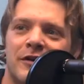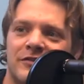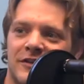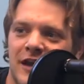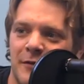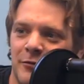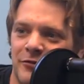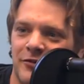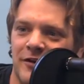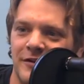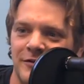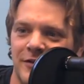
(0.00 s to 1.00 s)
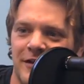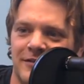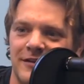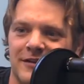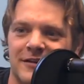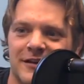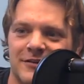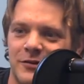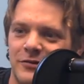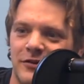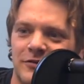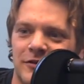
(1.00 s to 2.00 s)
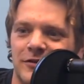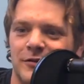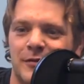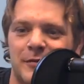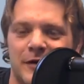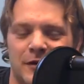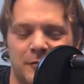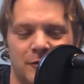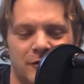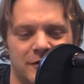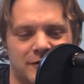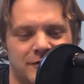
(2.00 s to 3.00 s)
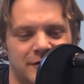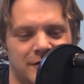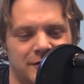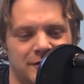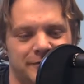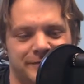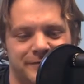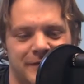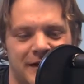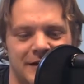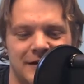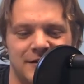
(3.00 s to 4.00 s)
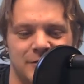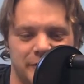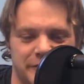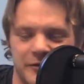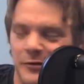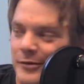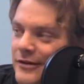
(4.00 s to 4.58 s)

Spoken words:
a bunch of cables trying to do that thing that I told you I was going to do to my pedal board. So I need to do it sober.